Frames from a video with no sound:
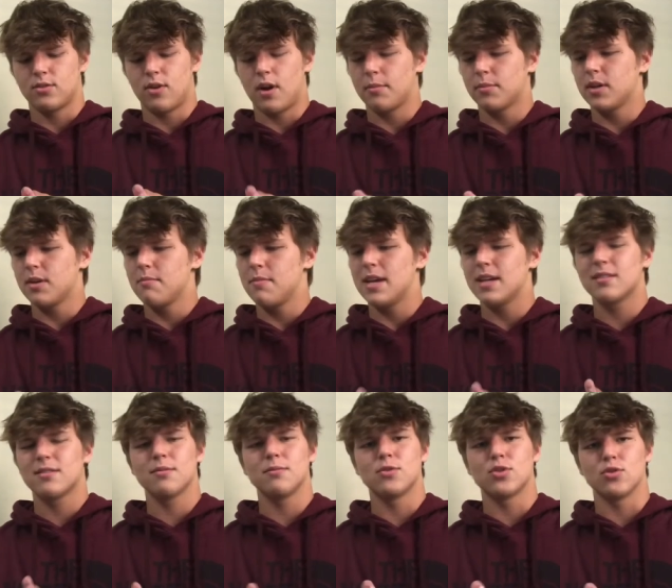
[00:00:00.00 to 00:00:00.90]
I'm gonna
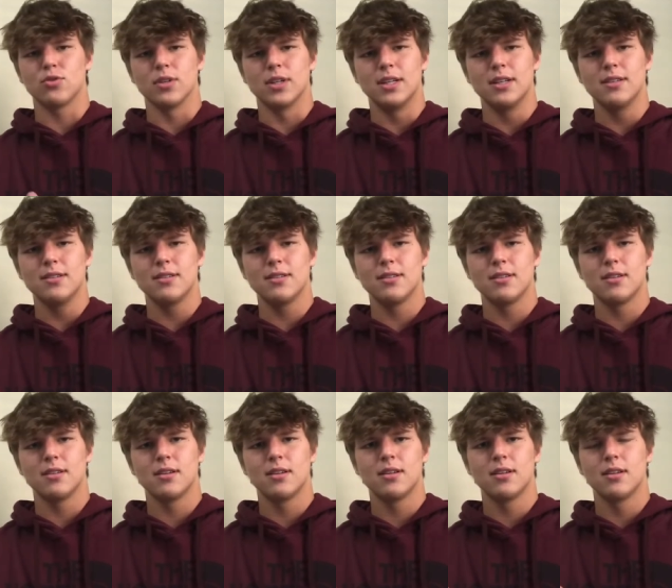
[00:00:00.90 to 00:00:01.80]
make some trees,
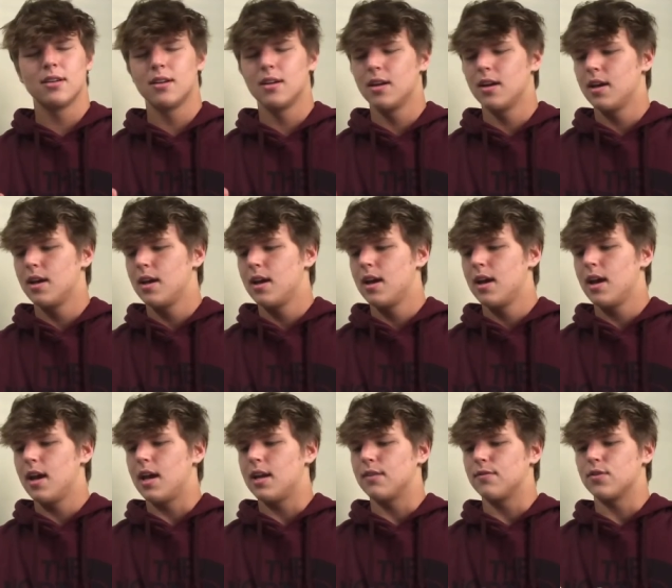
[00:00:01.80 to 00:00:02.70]

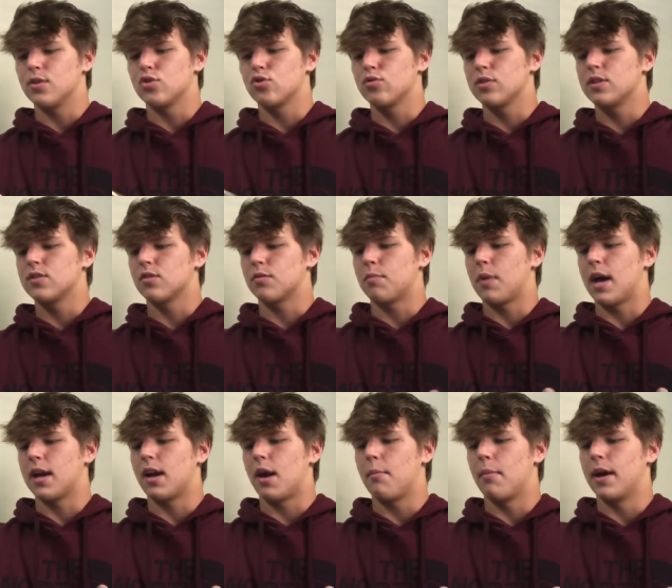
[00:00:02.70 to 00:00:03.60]
and if the trees look
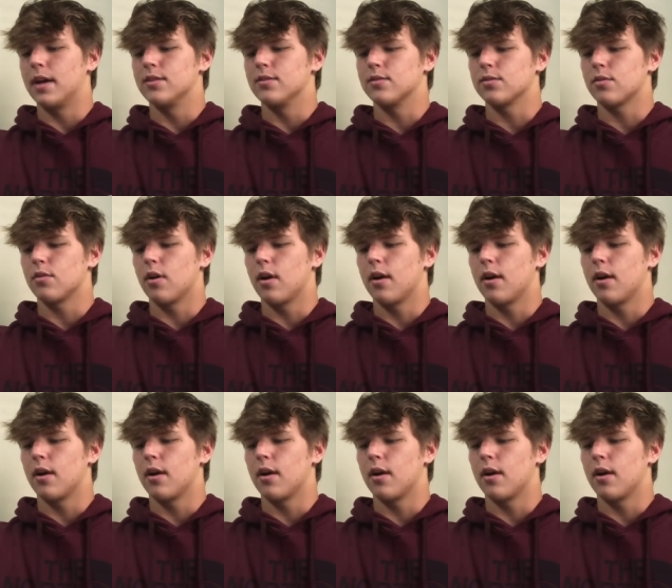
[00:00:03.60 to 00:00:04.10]
bad, I might just cry.